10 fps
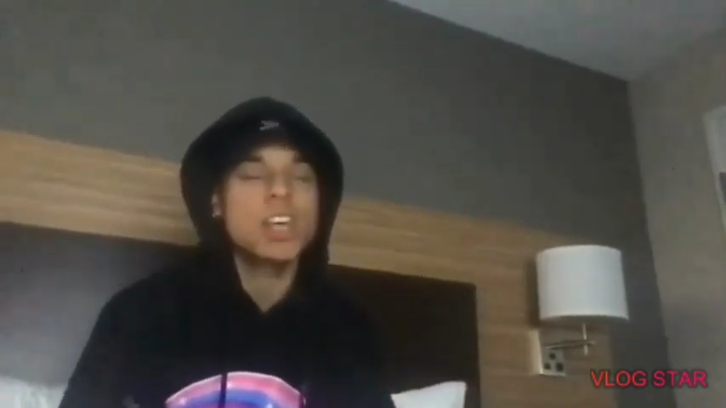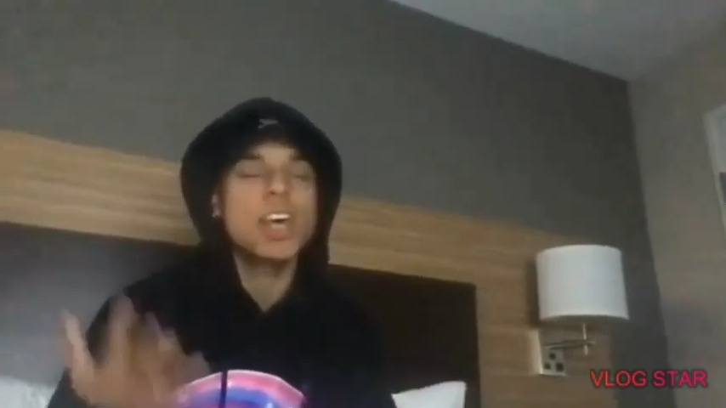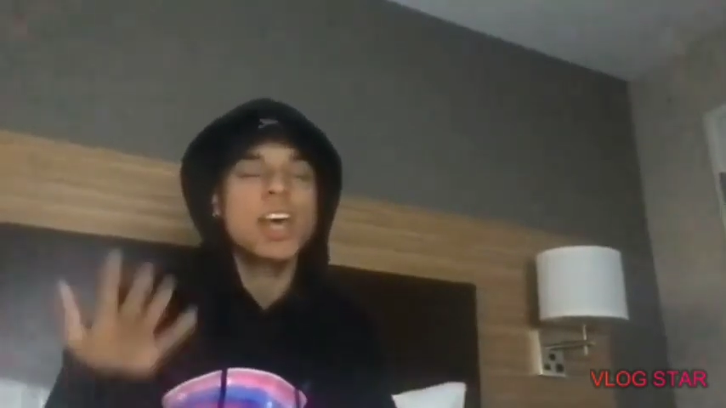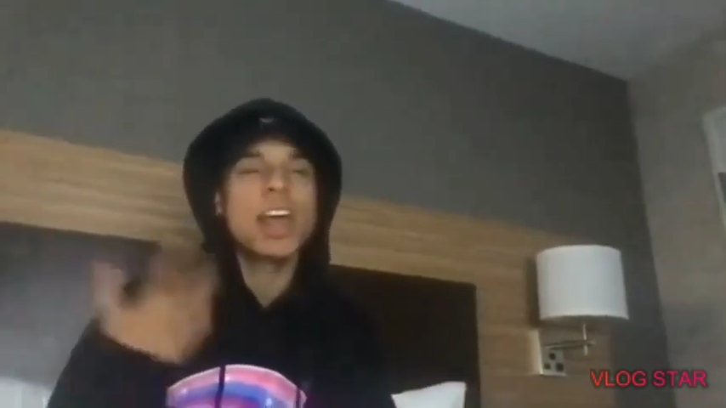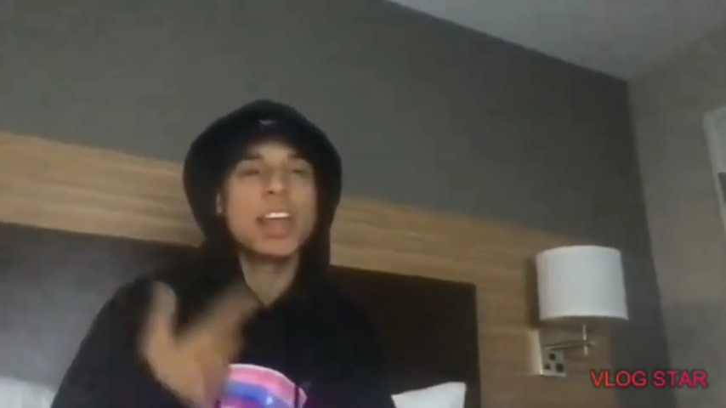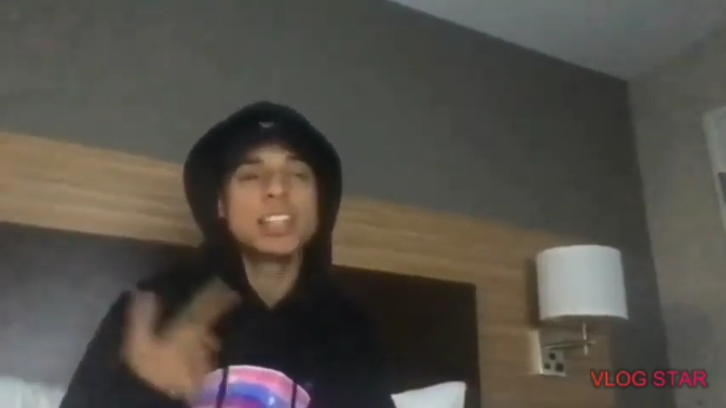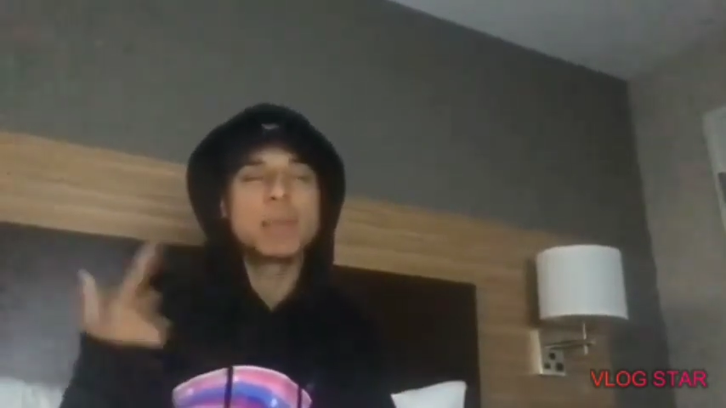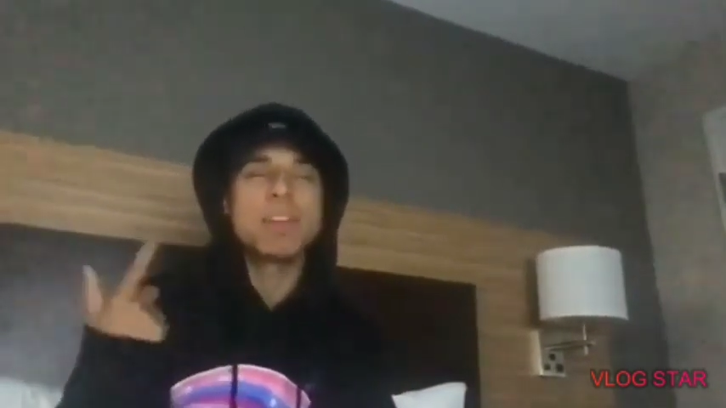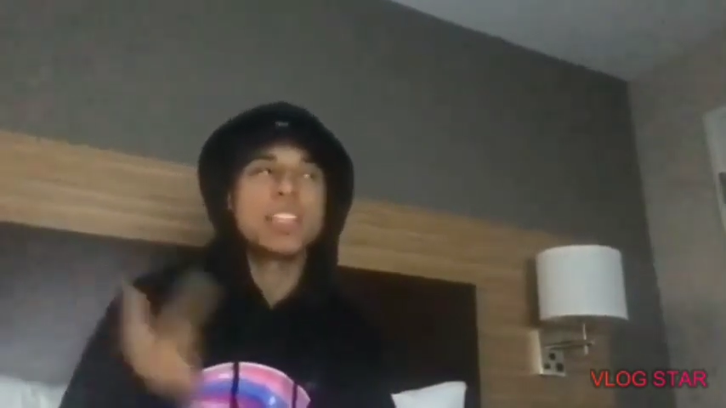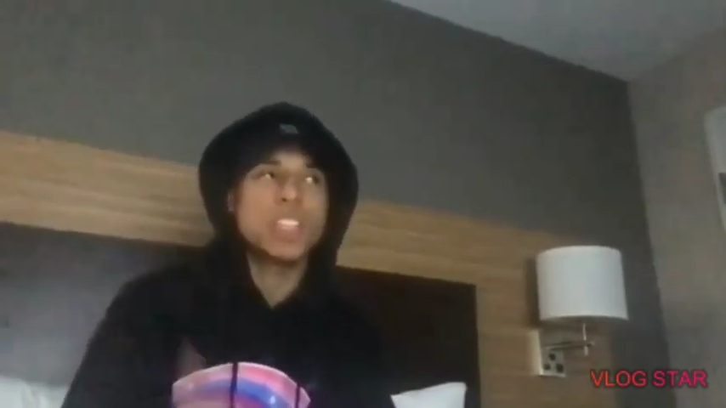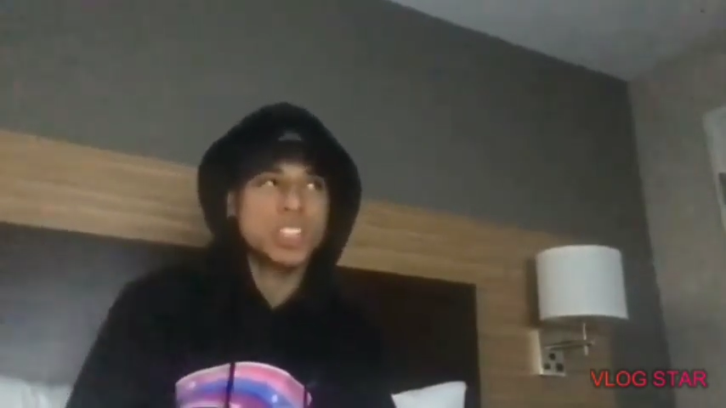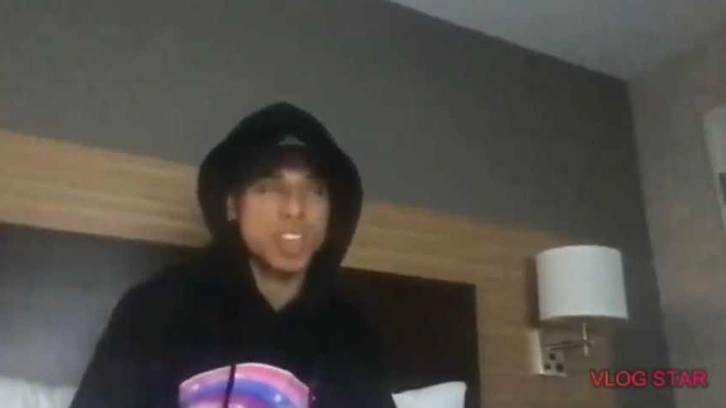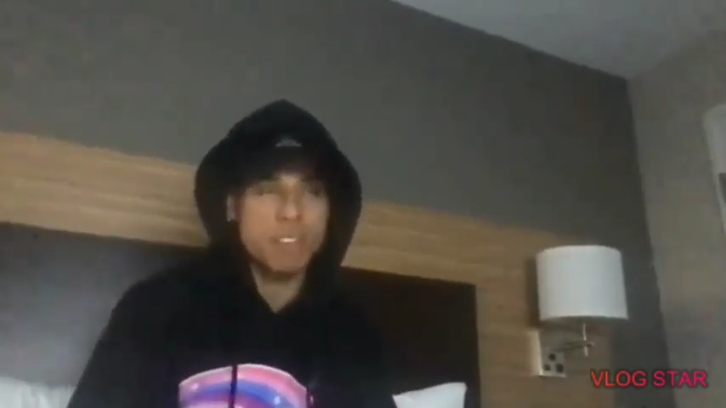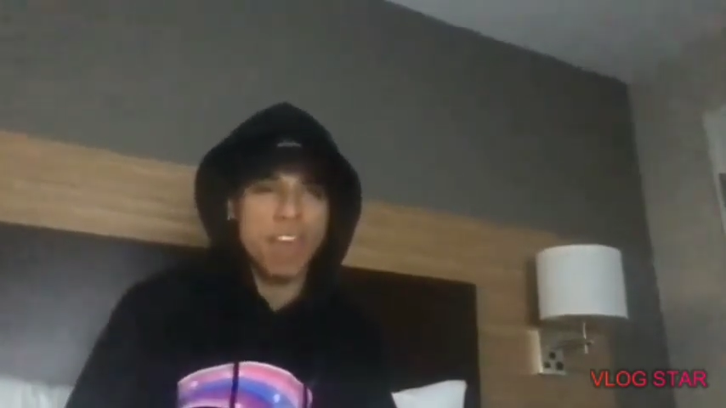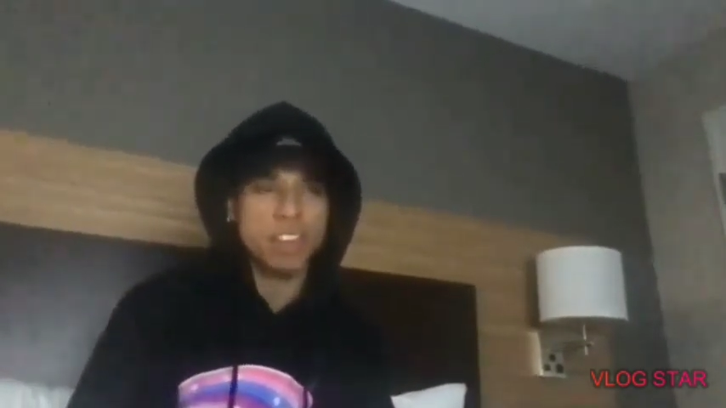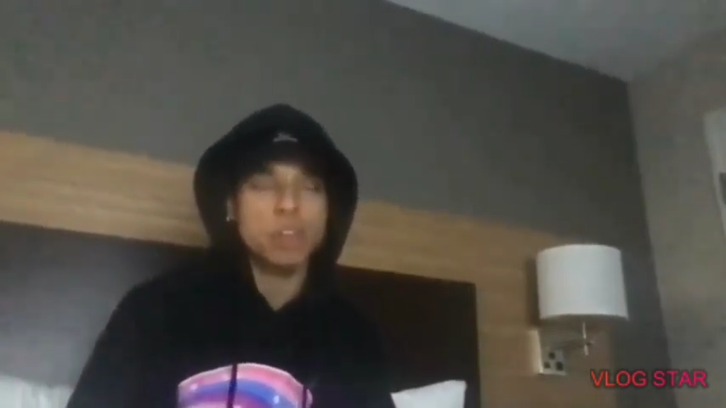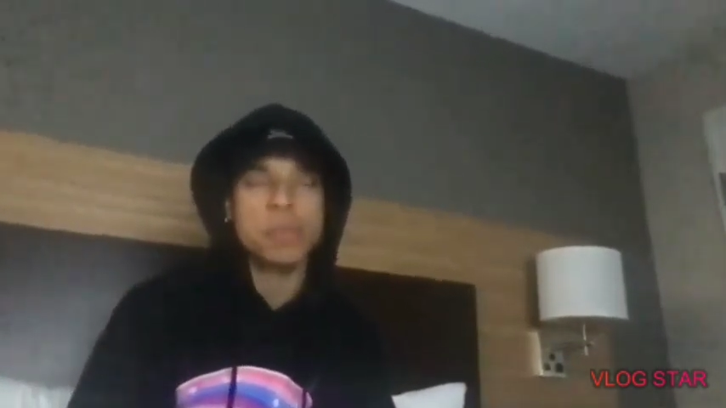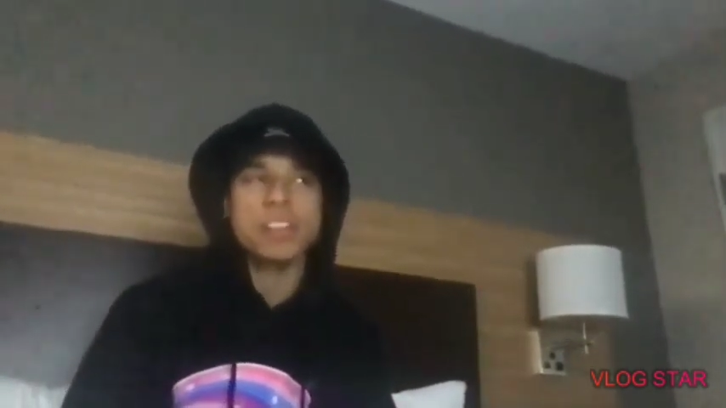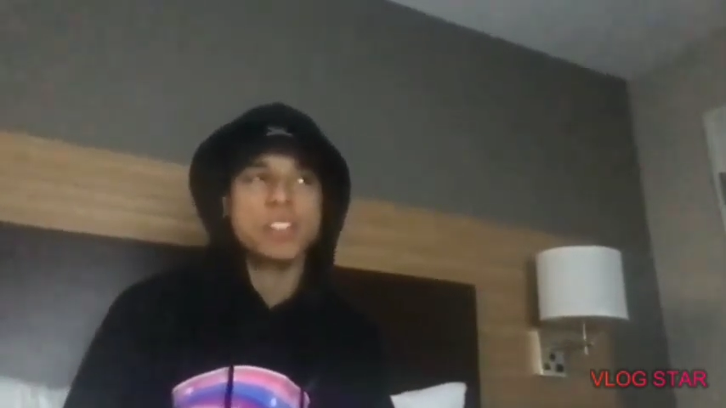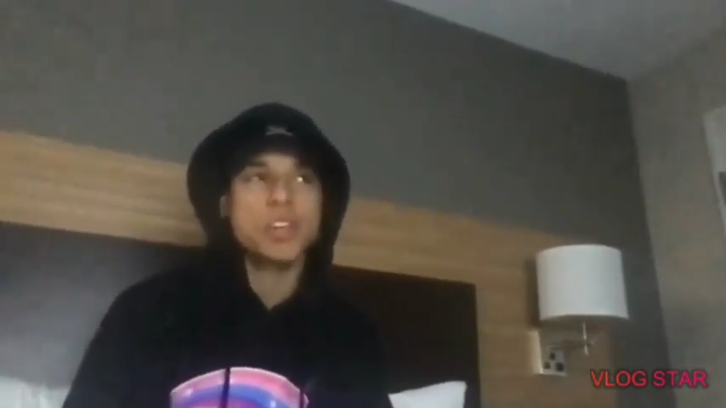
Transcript: and he took me to Cheesecake Factory because he